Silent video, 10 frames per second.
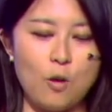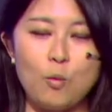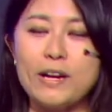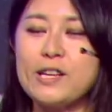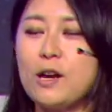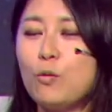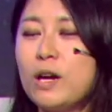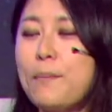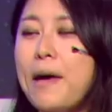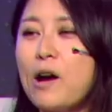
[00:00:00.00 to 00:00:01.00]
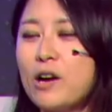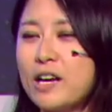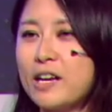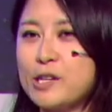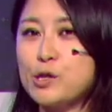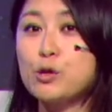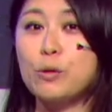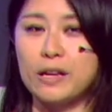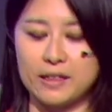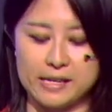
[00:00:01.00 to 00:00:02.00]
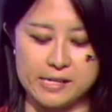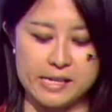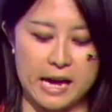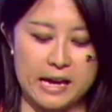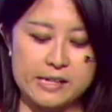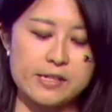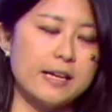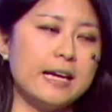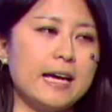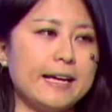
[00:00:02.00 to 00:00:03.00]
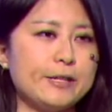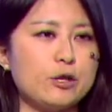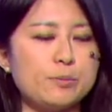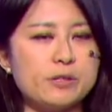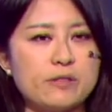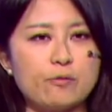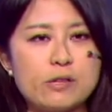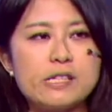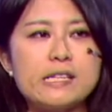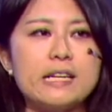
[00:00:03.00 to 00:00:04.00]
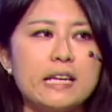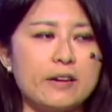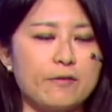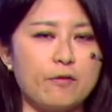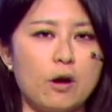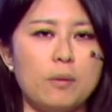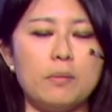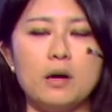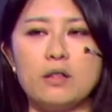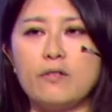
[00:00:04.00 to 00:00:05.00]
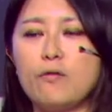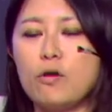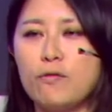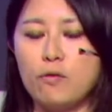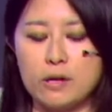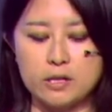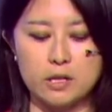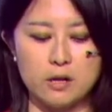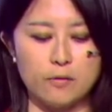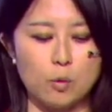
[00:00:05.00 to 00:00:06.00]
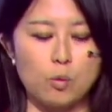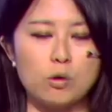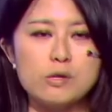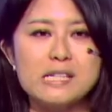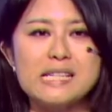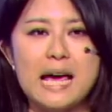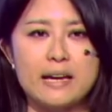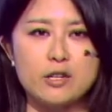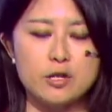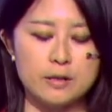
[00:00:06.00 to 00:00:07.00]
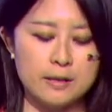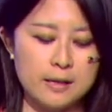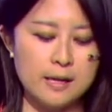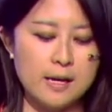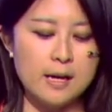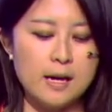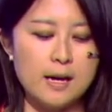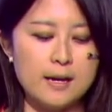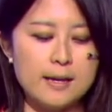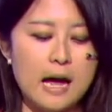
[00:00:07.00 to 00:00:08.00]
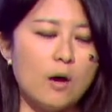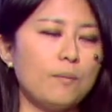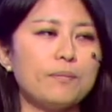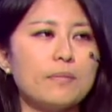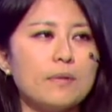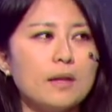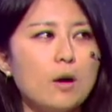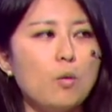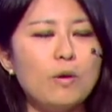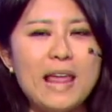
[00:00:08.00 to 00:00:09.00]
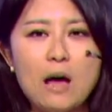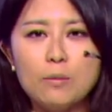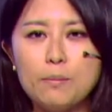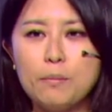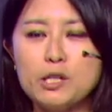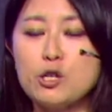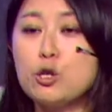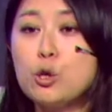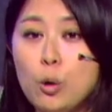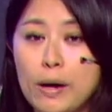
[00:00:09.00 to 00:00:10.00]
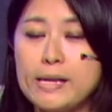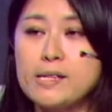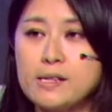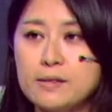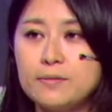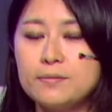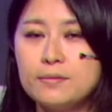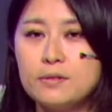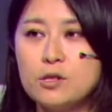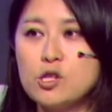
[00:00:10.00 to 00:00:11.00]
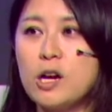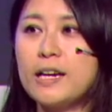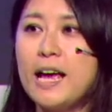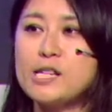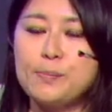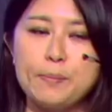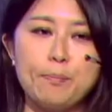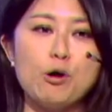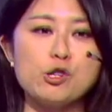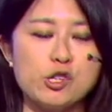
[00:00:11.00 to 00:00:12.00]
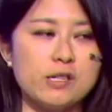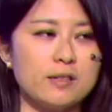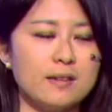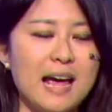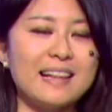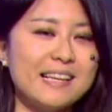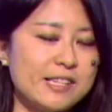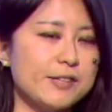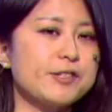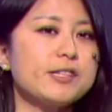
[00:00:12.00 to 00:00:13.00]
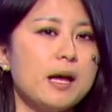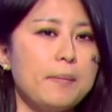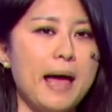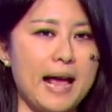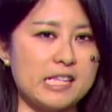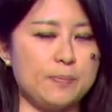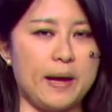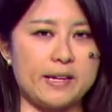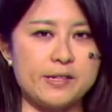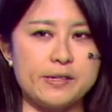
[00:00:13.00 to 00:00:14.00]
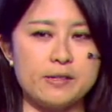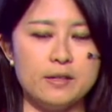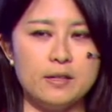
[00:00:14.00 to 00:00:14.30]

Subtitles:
what America is doing these days in terms of receding from the forefront of the world stage. Now, without much choice, China has been pushed, at least in some aspects,